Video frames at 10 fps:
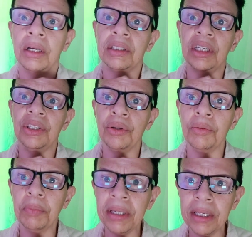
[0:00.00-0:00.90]
sending
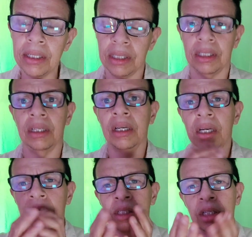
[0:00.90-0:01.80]
you peace,
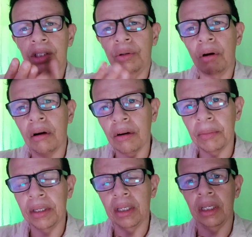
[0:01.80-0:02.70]
sending you
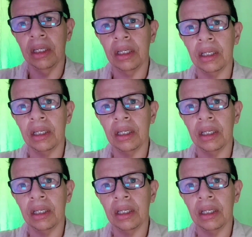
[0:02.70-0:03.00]
harmony.